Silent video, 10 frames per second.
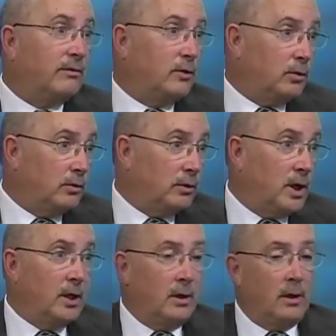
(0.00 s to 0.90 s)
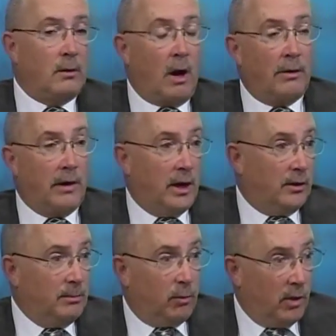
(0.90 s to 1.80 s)
food. Our
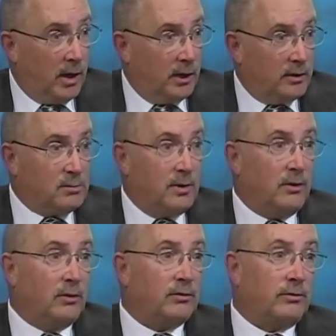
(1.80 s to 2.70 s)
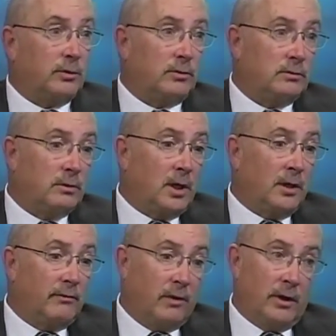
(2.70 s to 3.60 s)
daily bread has been useful,
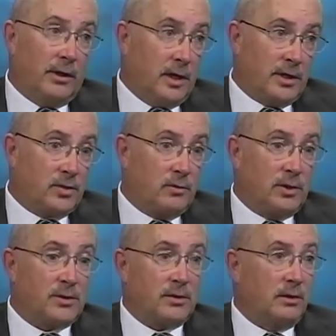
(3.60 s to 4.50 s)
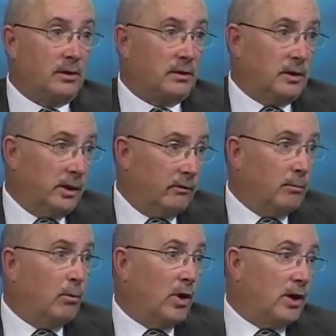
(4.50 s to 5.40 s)
uh, very nice to us, delivering
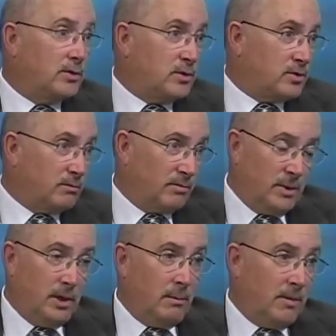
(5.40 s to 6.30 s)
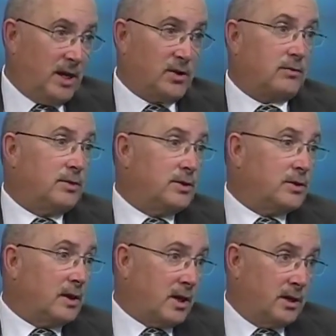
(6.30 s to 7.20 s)
mm-hmm. breads and some pastries
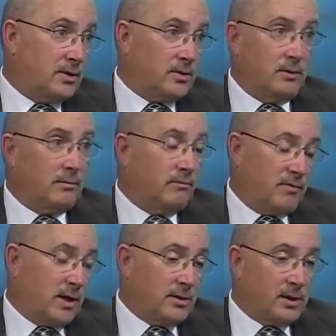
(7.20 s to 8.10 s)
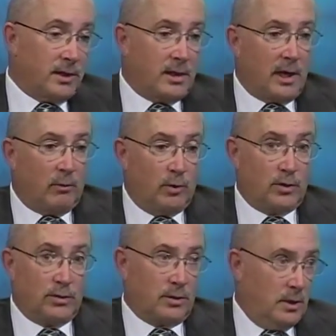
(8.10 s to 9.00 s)
and cakes mm-hmm. and things like that,
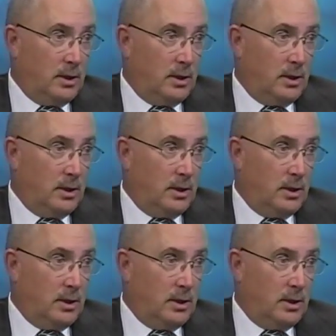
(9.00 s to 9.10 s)
which is